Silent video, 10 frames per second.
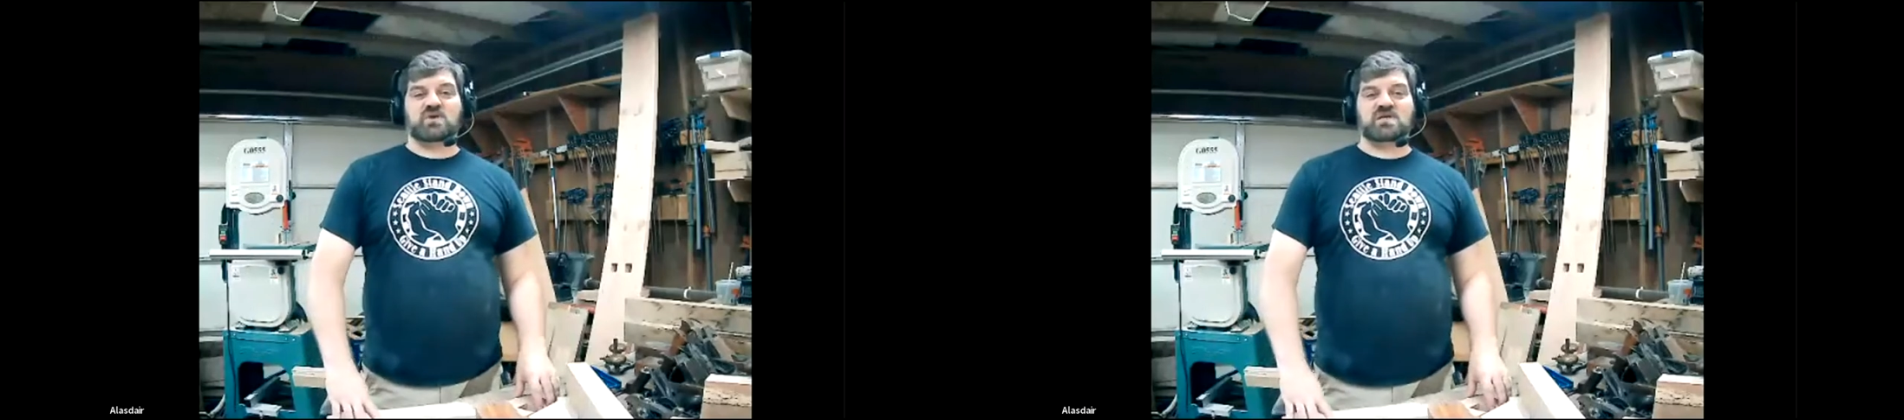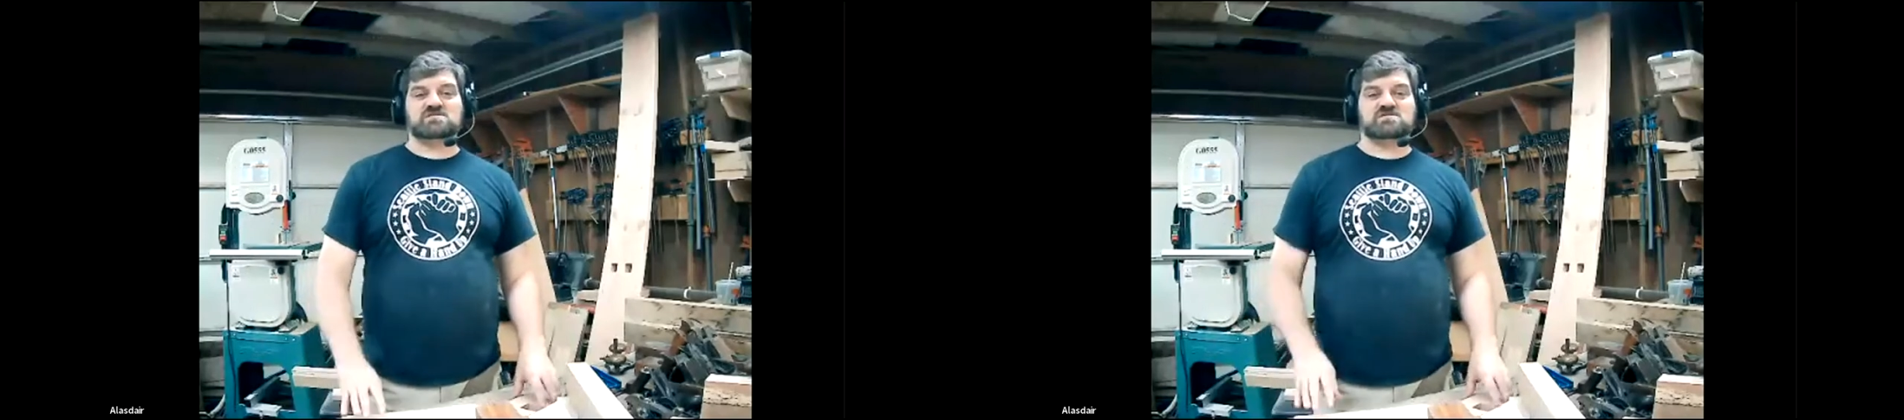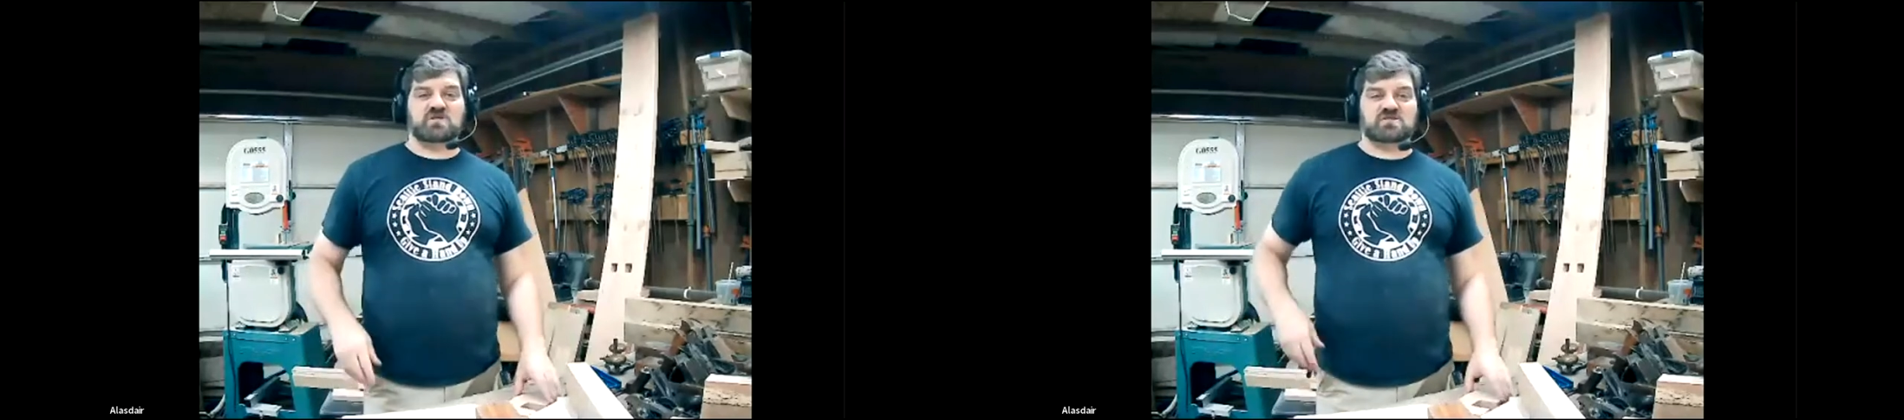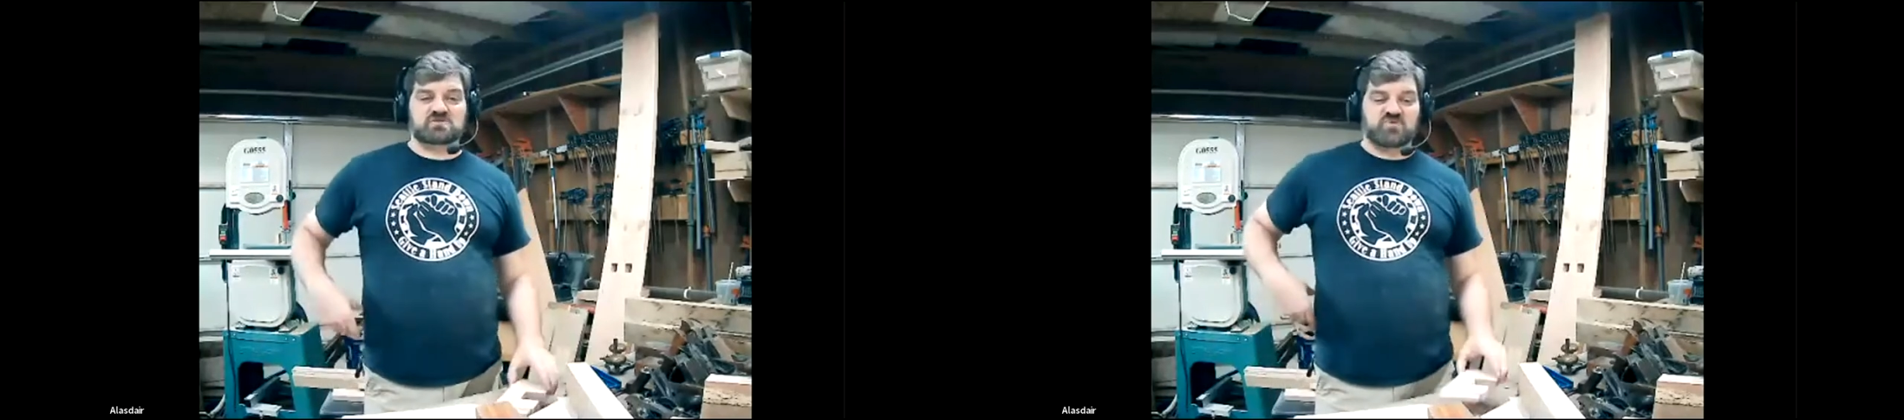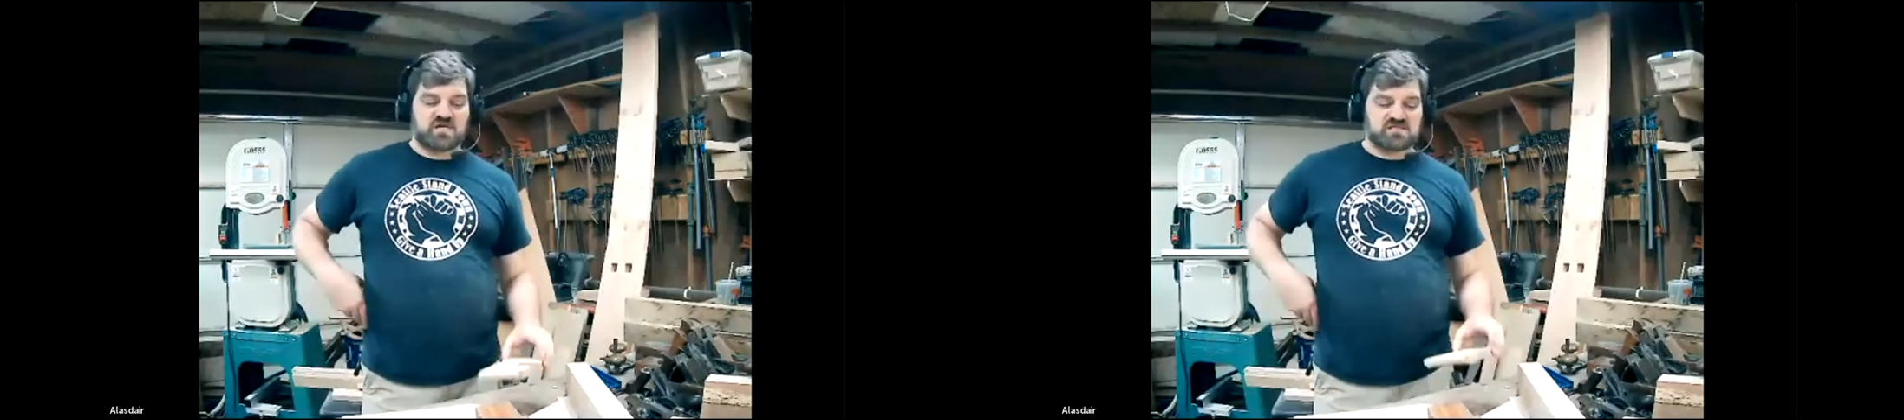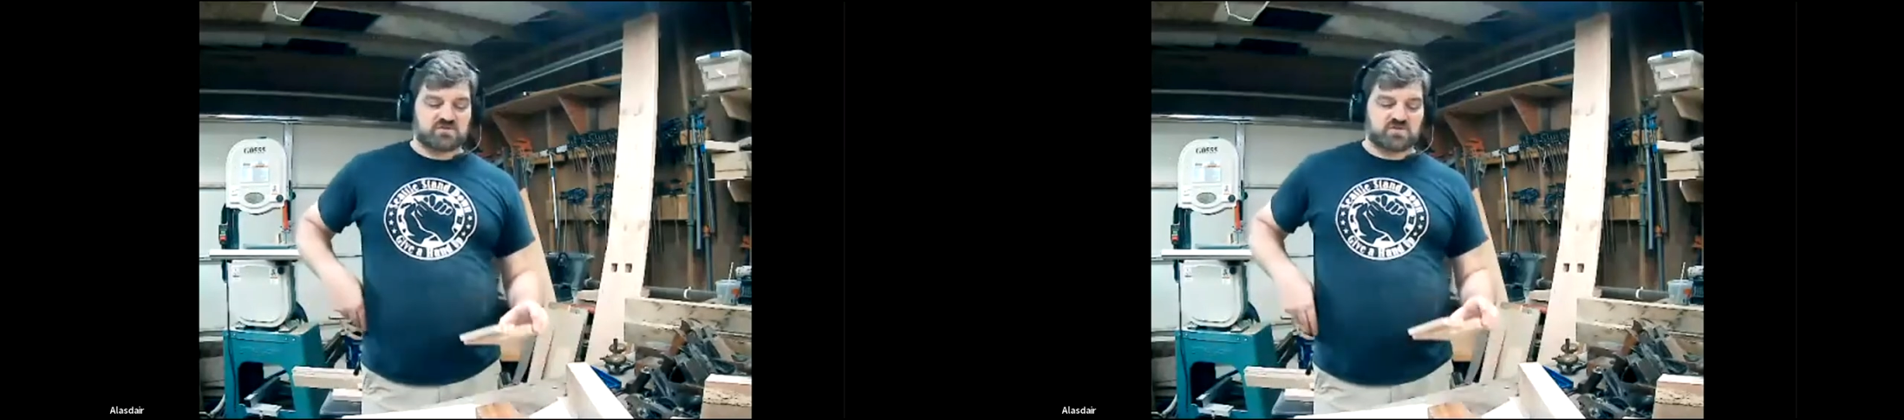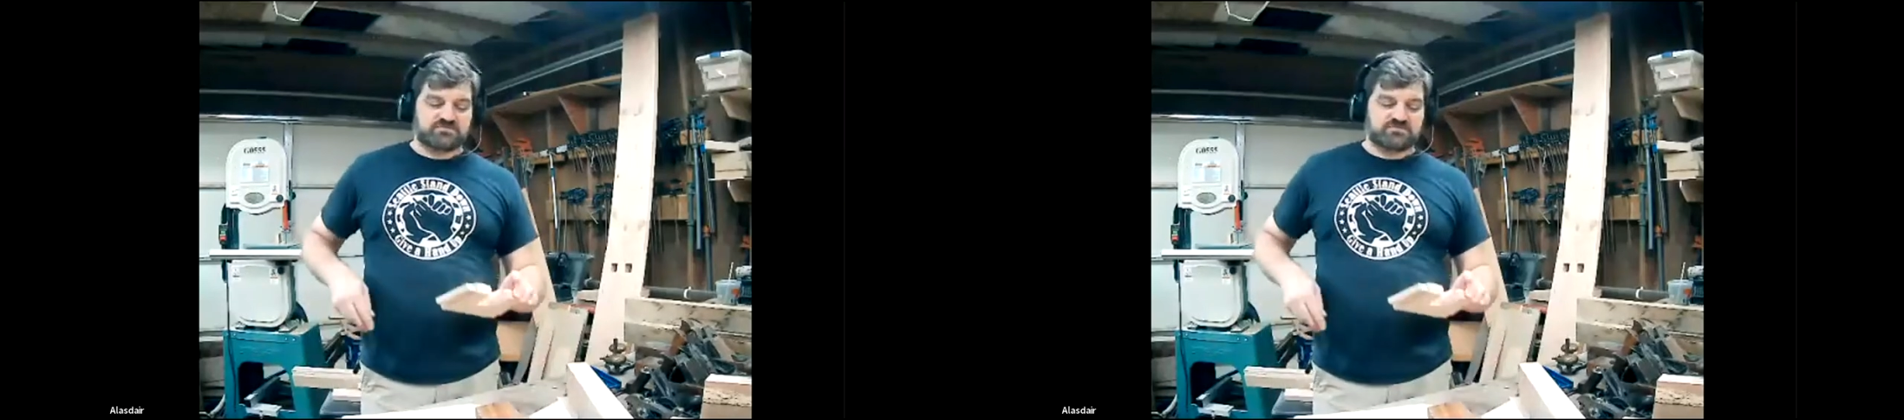waste as much as possible.